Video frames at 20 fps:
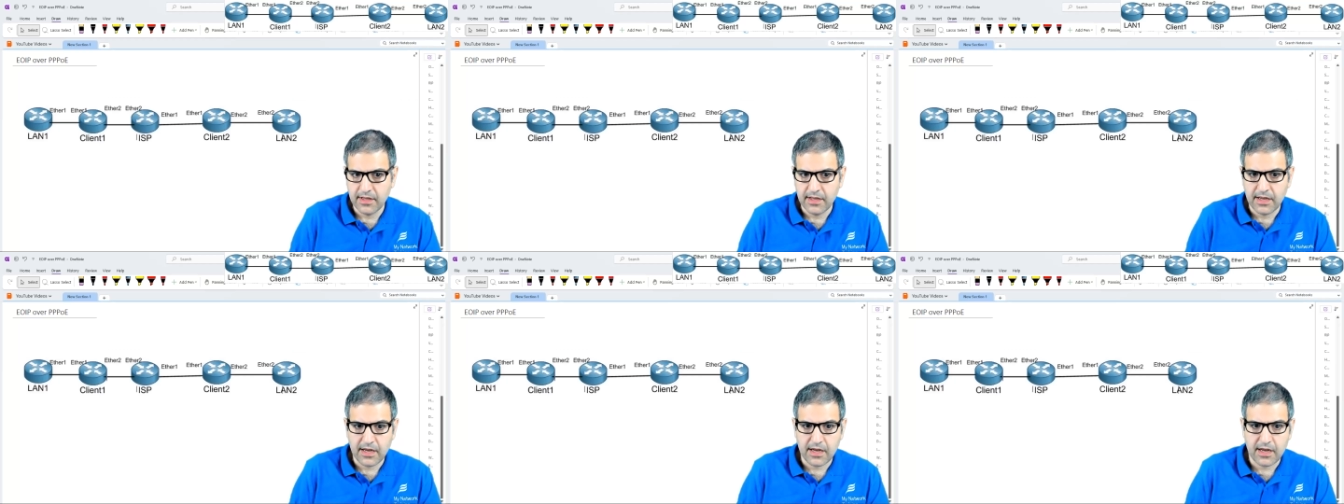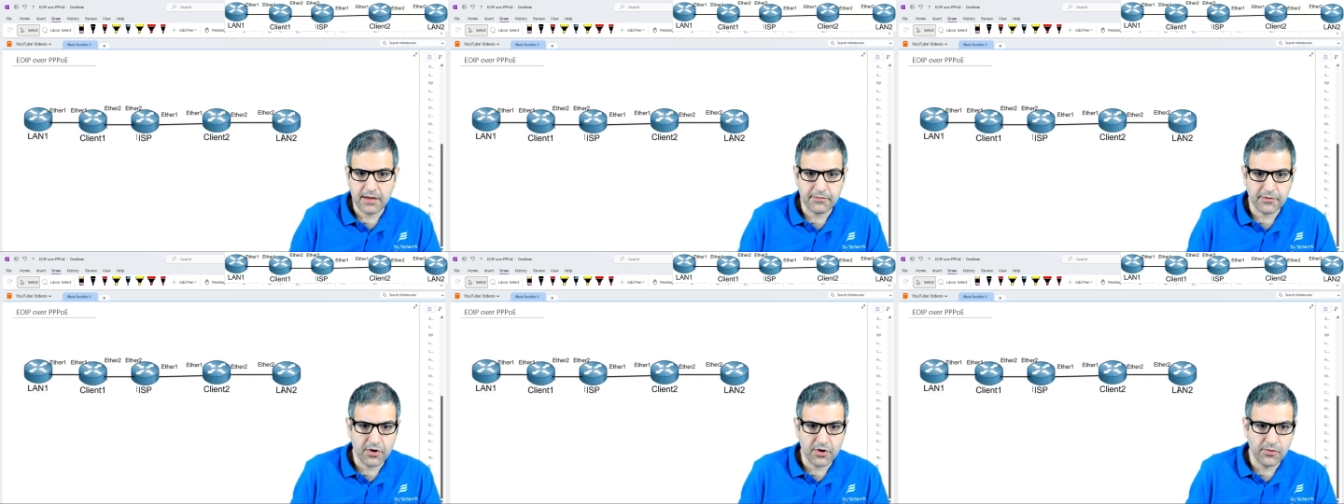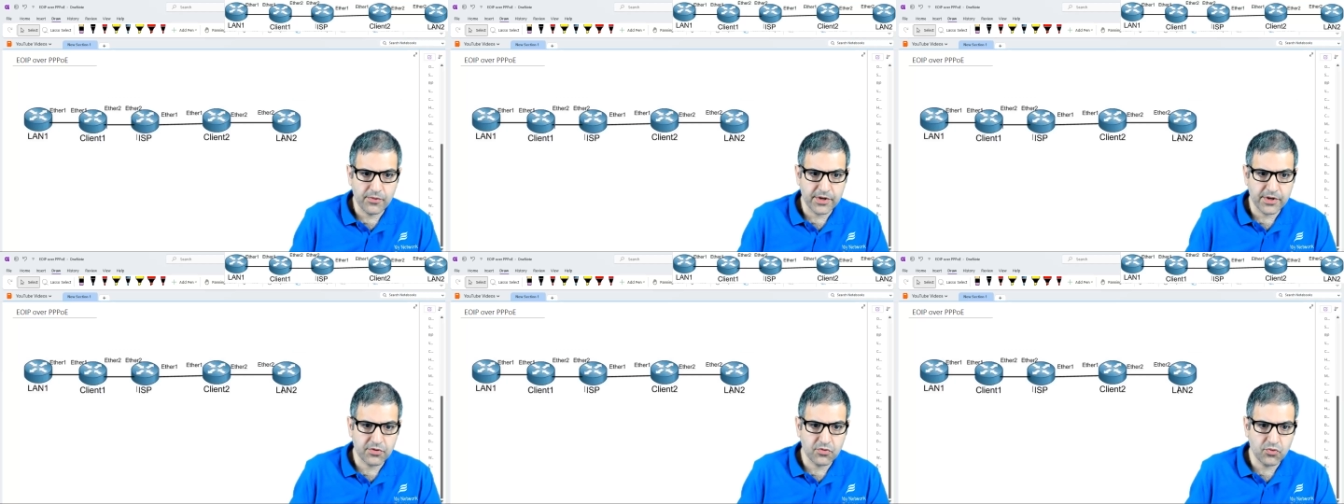I'm
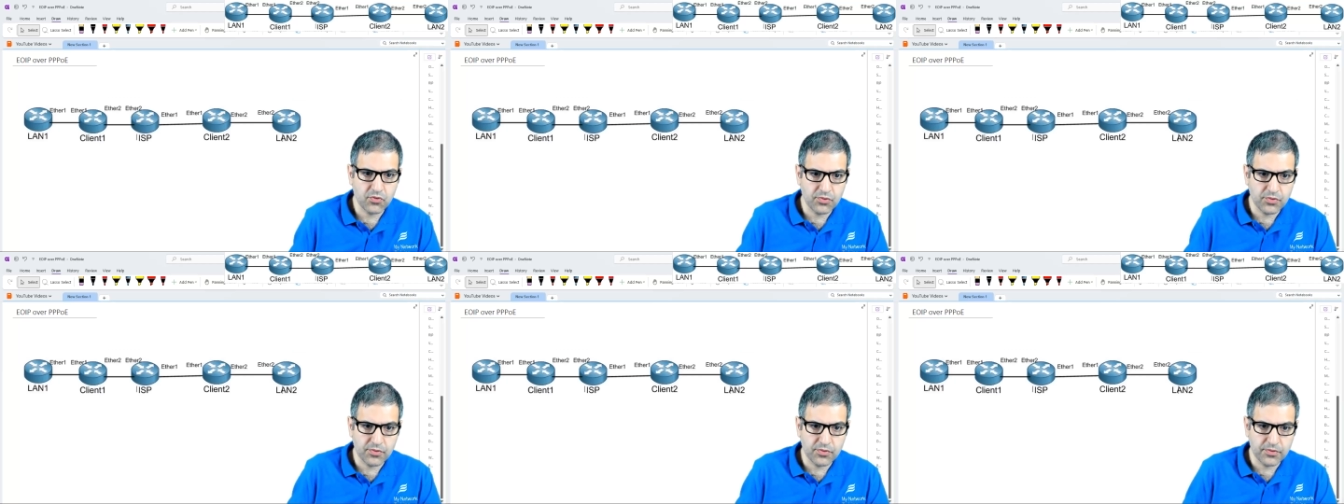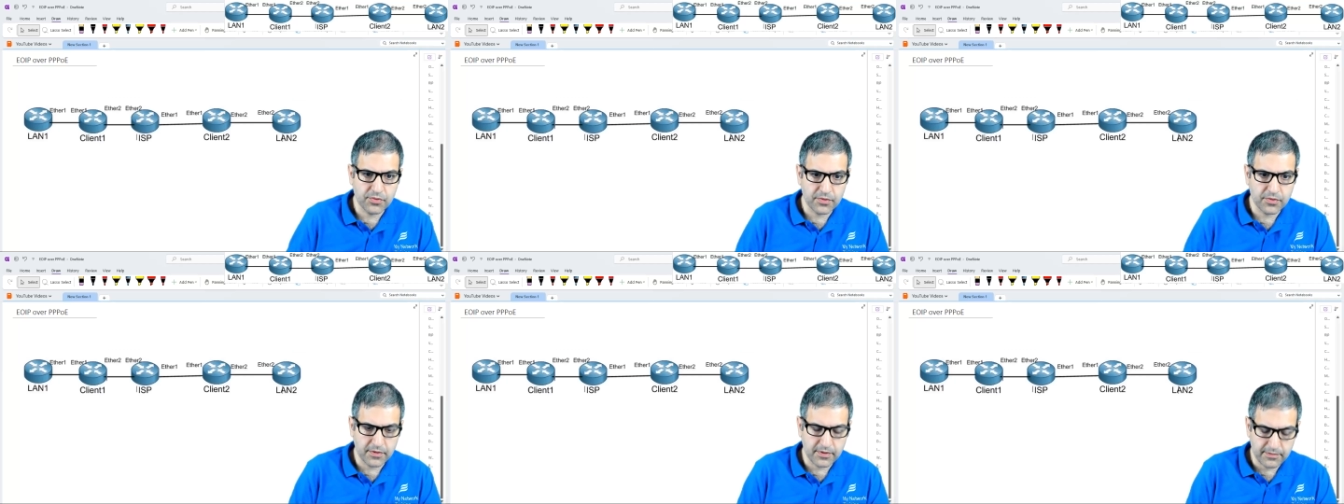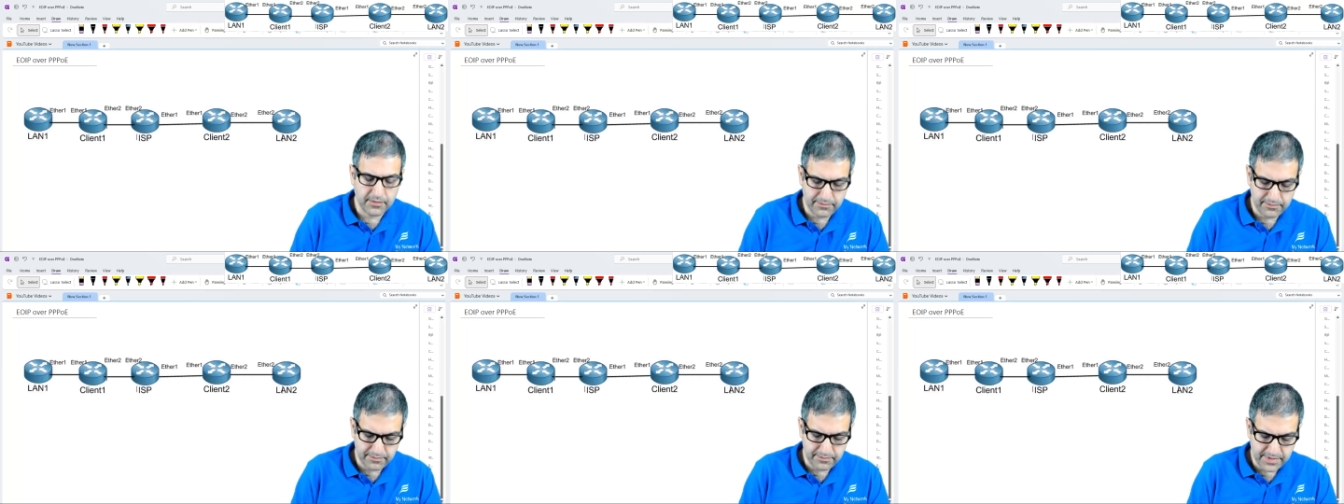going to
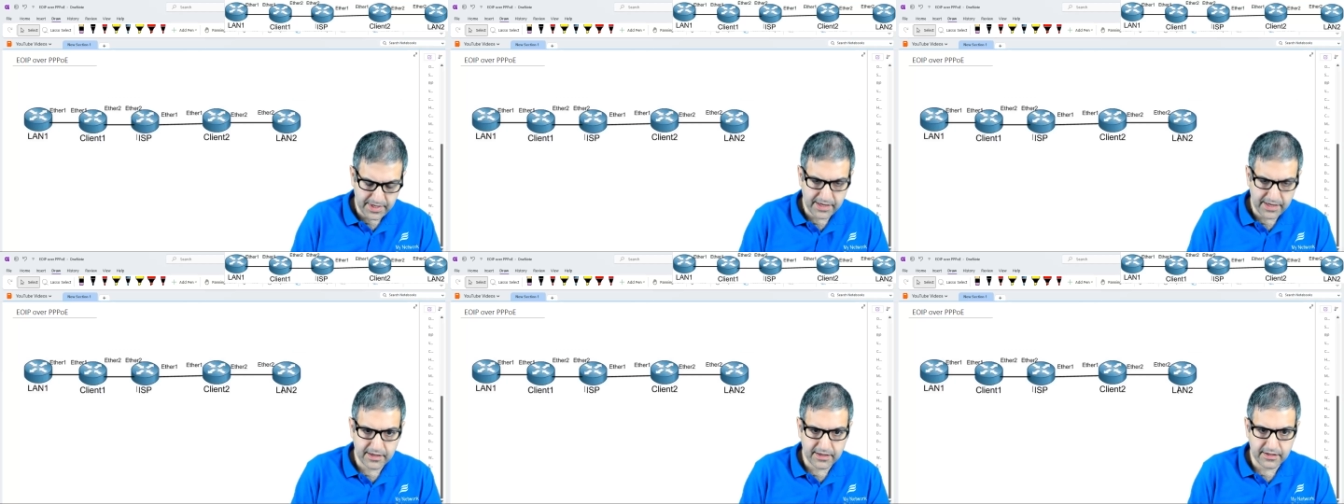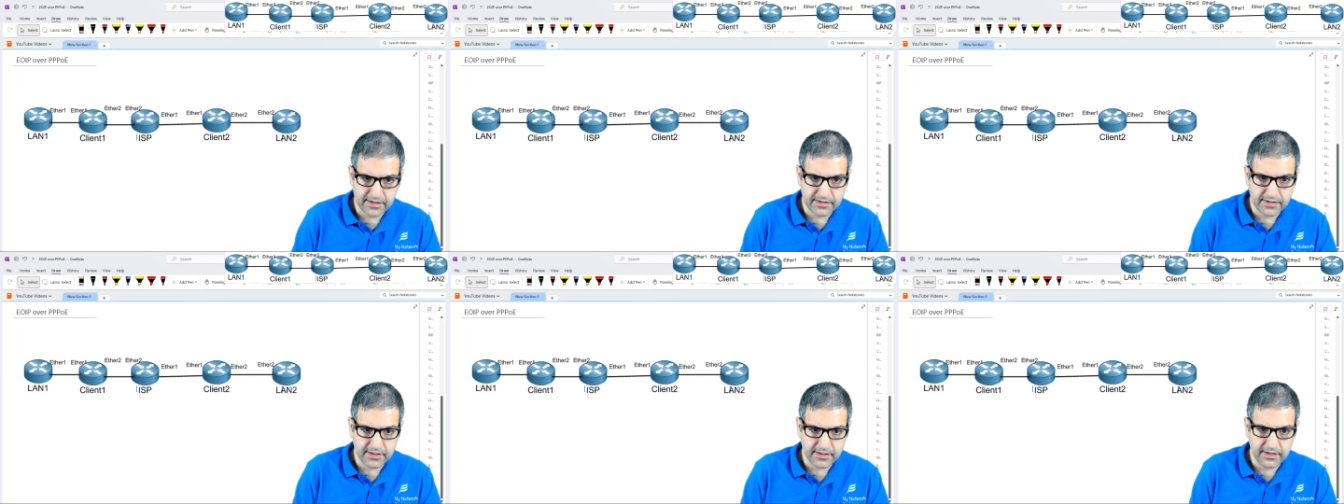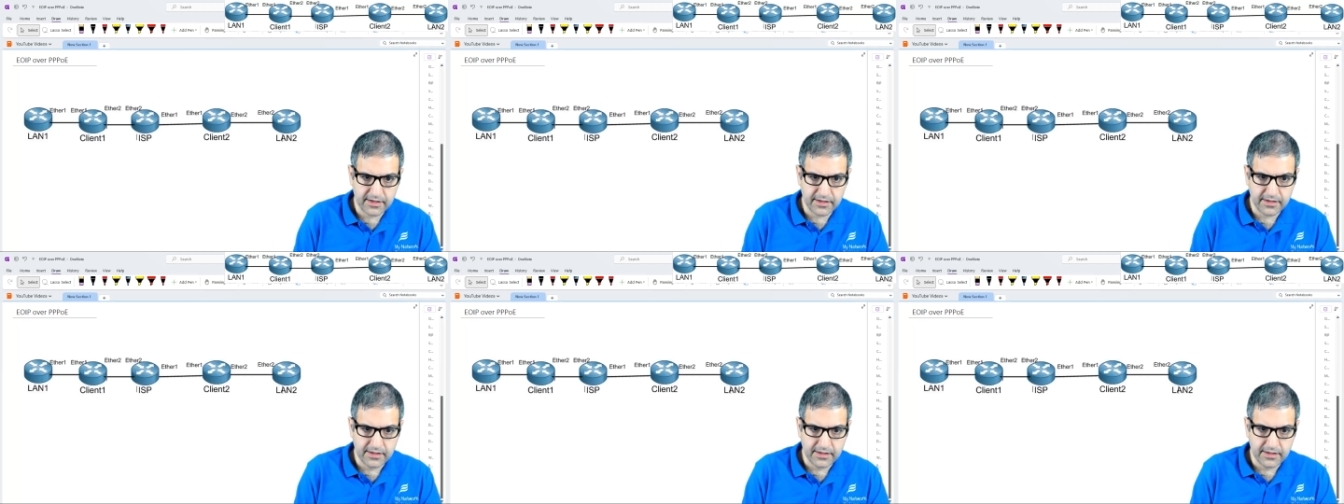make it uh,